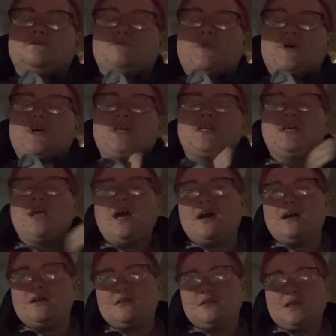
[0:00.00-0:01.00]
but
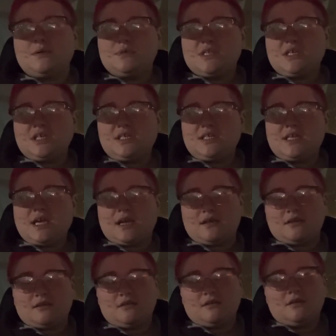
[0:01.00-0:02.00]
yeah, it was a good
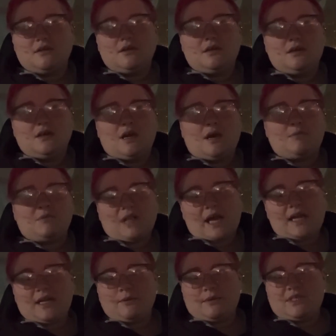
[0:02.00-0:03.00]
day. I'm
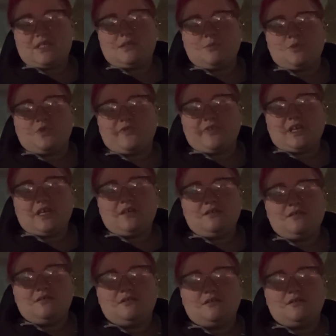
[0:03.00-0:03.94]
glad I went to the movie.